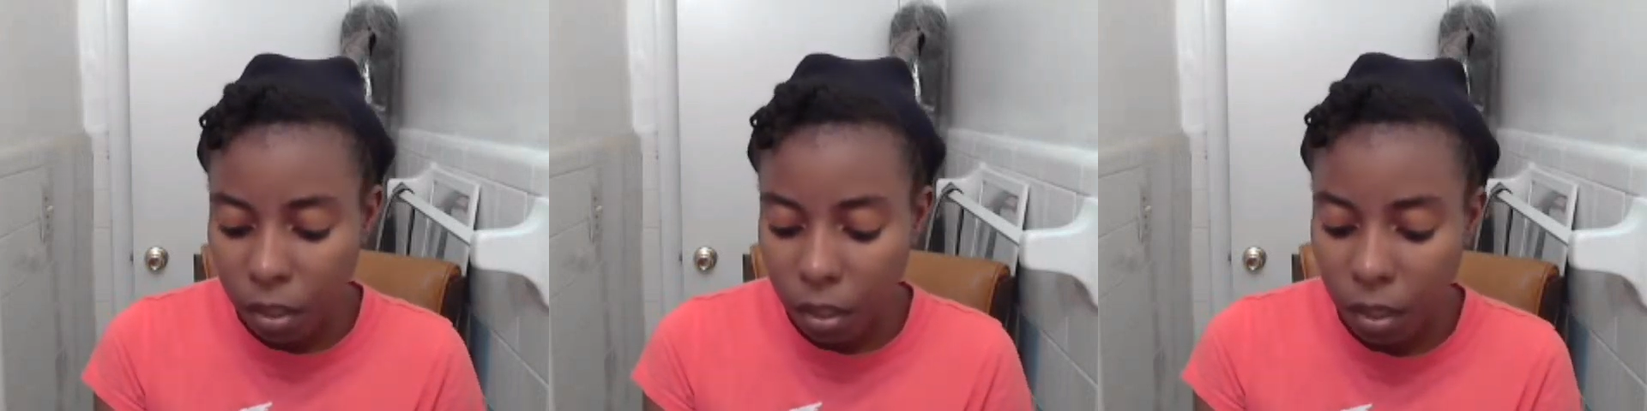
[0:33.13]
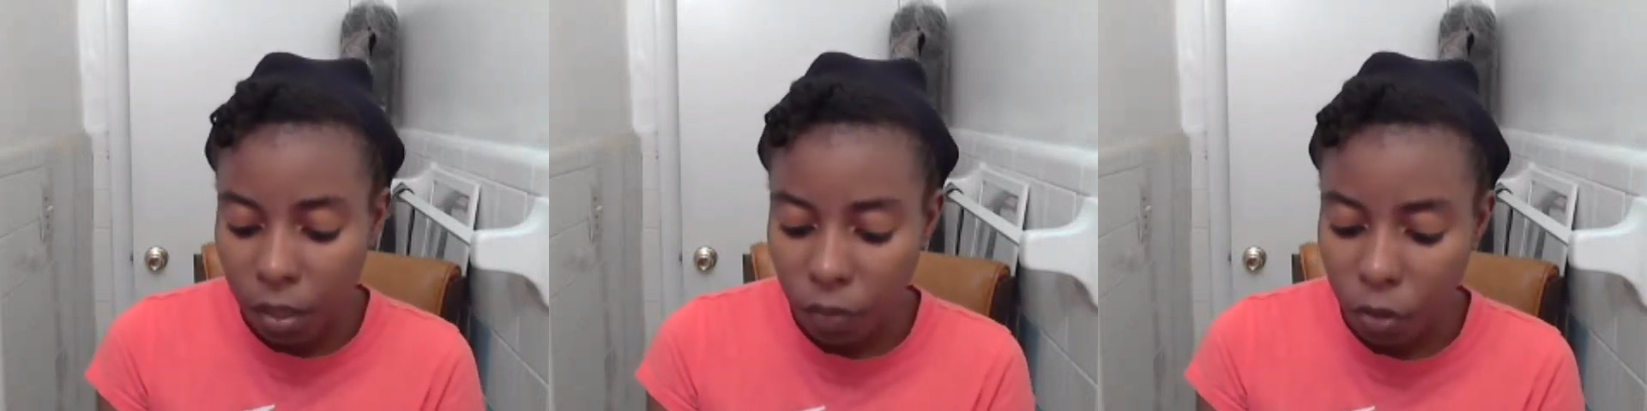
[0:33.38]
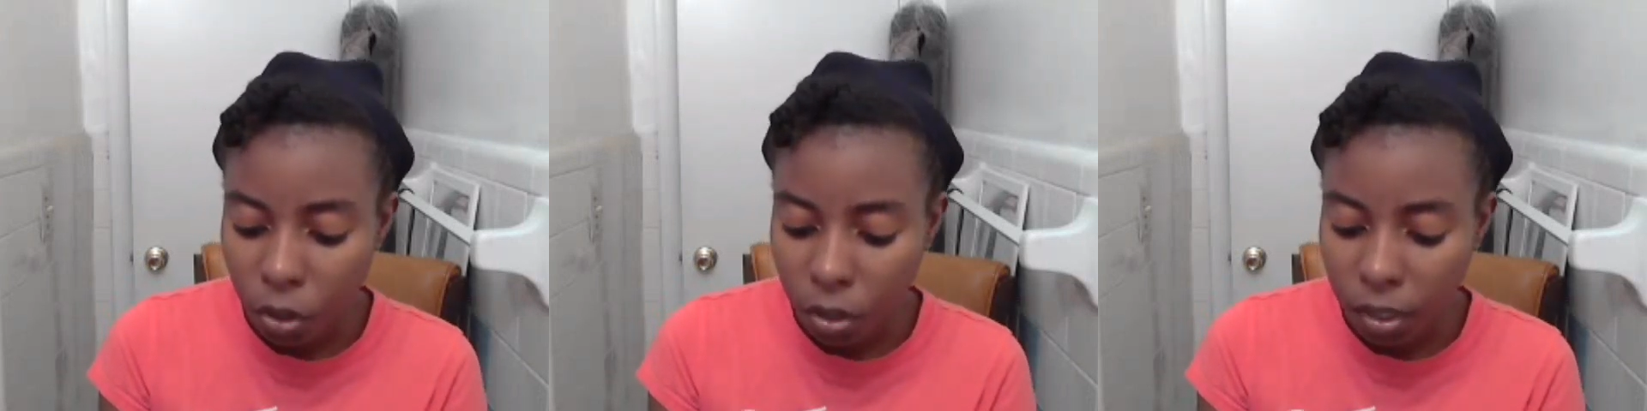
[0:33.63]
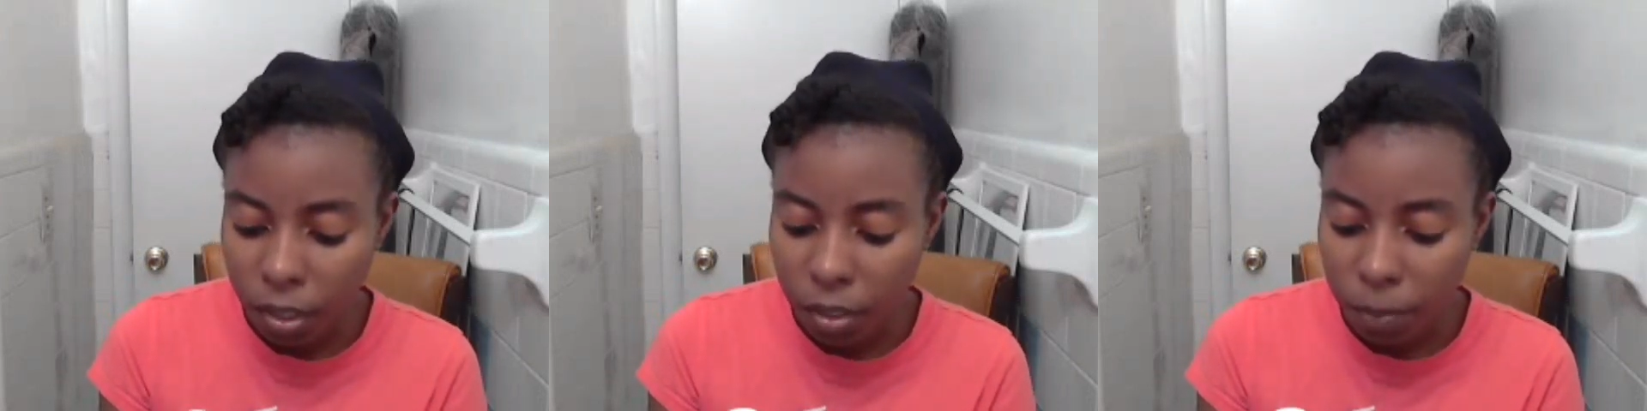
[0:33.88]
of
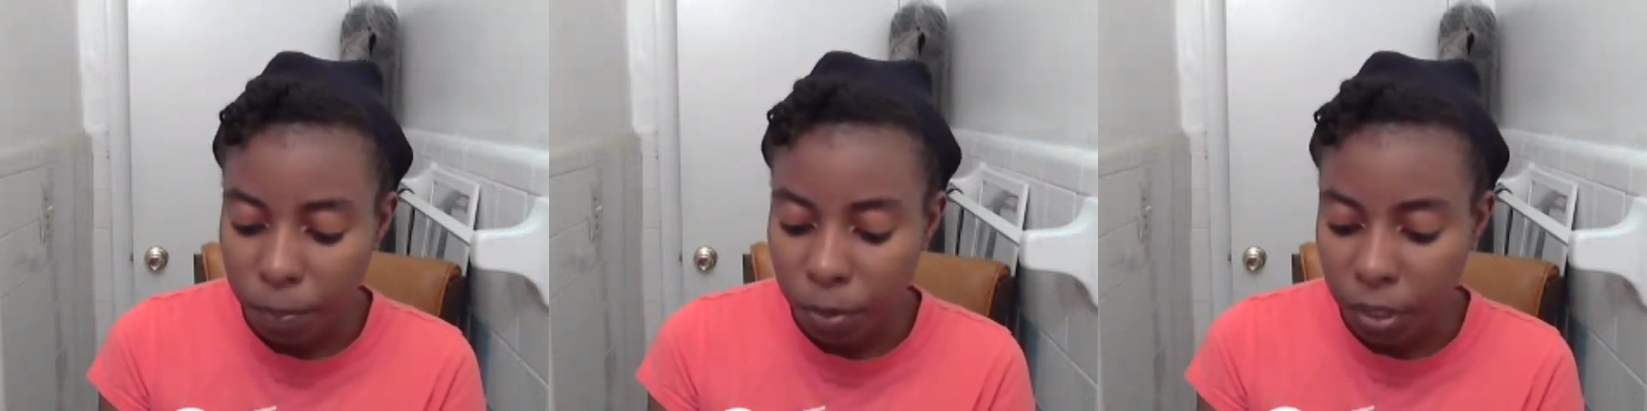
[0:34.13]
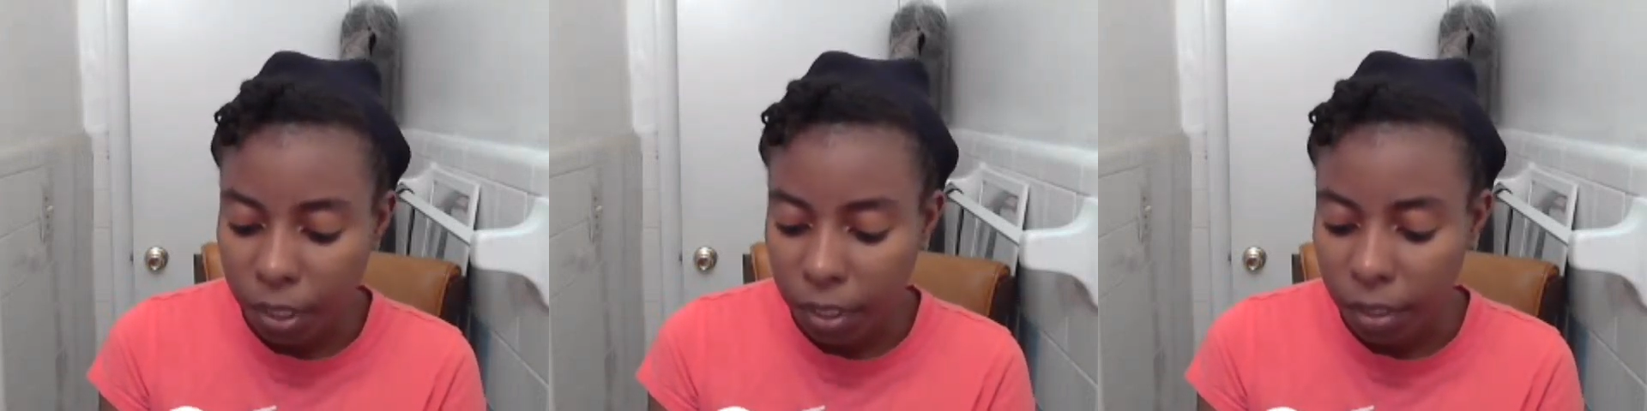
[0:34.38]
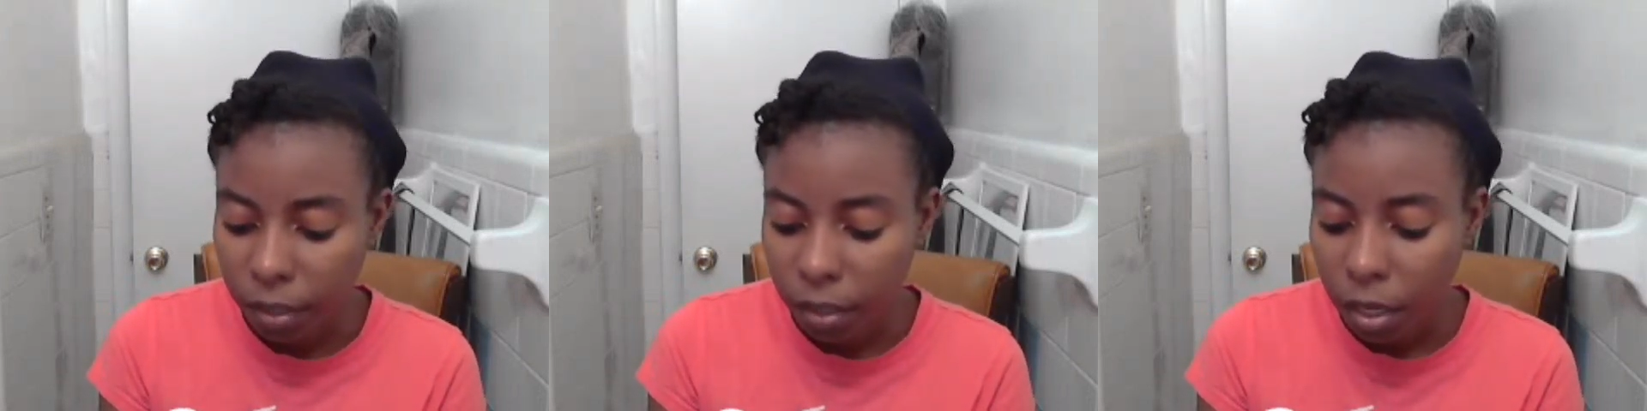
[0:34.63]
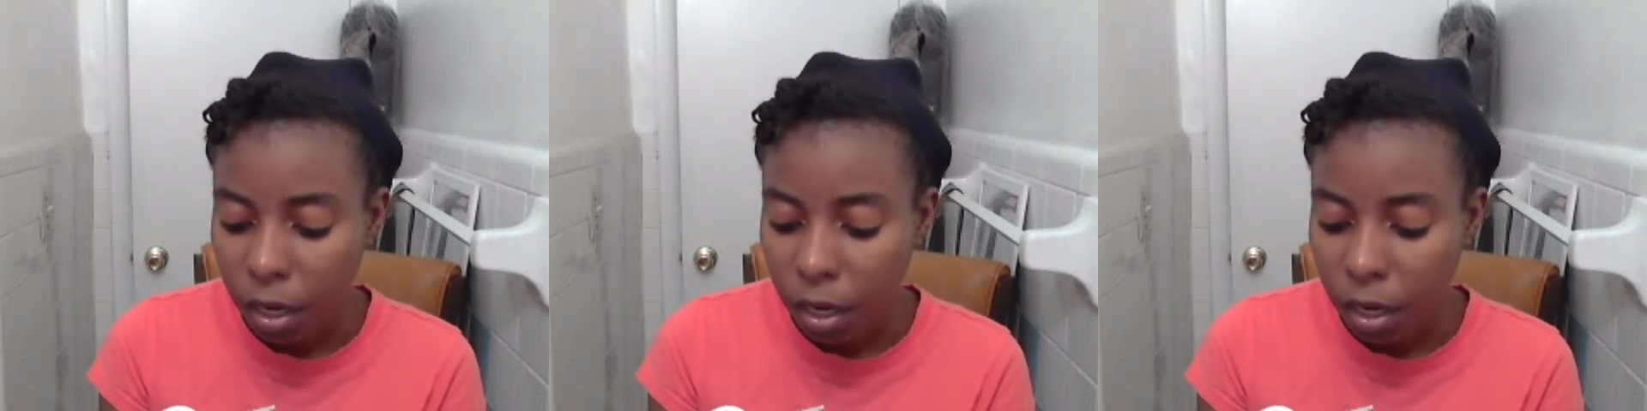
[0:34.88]
curly pudding,